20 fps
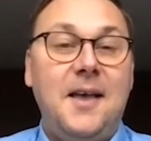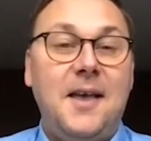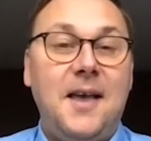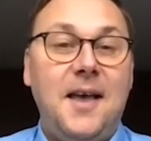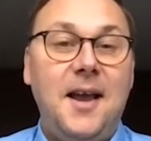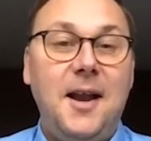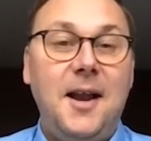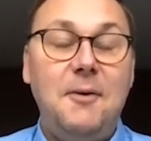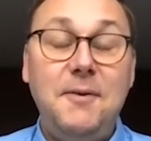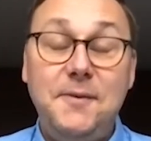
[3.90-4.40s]

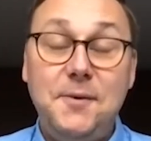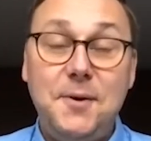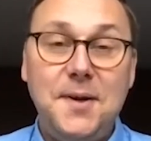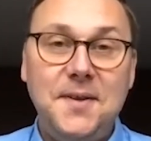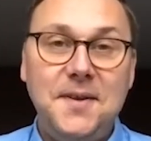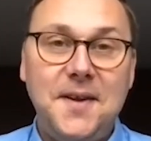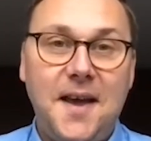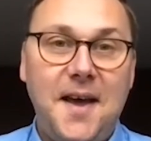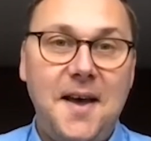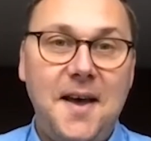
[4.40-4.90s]
Hello, everyone.
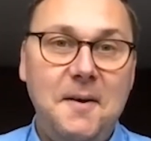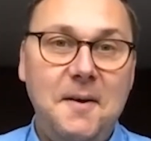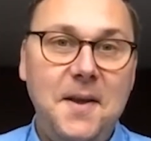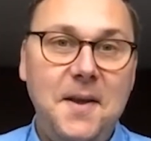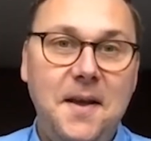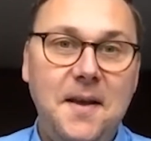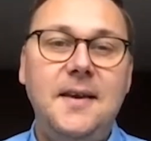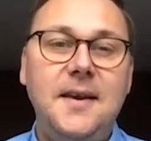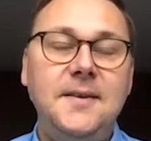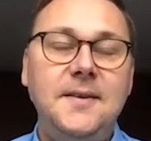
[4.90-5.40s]

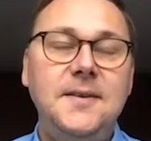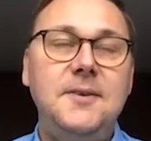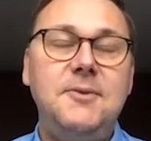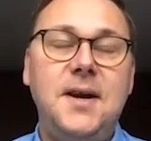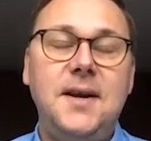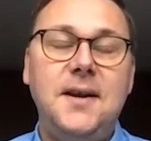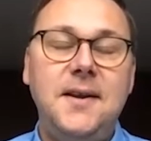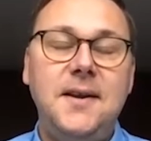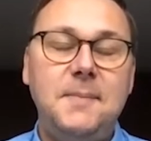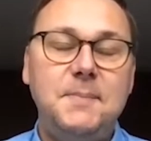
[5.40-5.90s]
In the
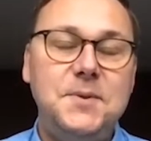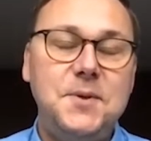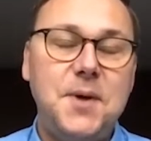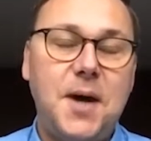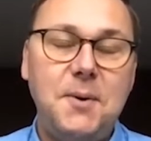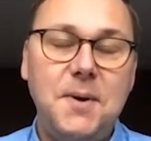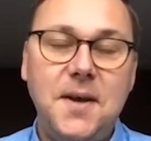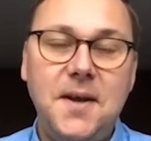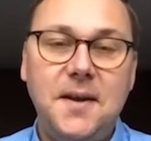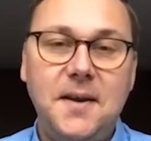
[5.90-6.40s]
run-up to
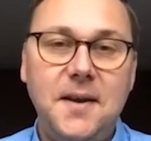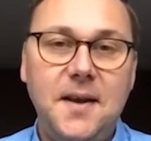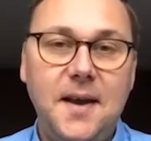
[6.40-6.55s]
our